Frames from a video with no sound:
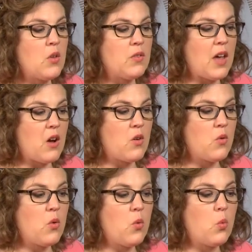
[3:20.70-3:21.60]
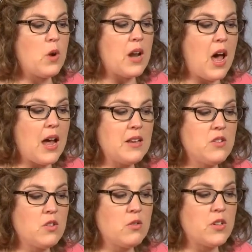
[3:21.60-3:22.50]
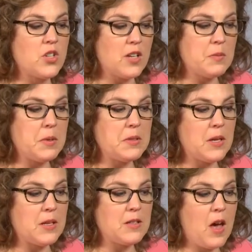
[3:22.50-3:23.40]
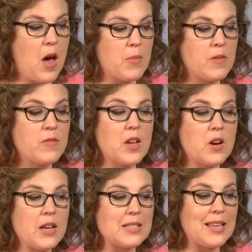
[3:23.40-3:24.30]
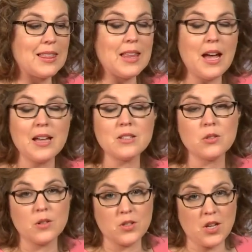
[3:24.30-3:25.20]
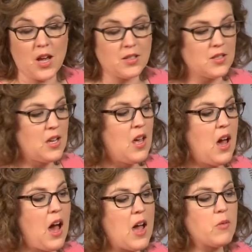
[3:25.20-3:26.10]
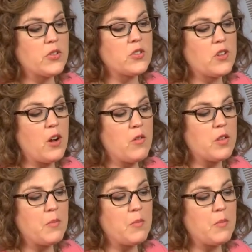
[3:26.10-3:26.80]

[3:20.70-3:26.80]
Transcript: Now, when I do adjustments on the top, if there is a lot to adjust, I will start with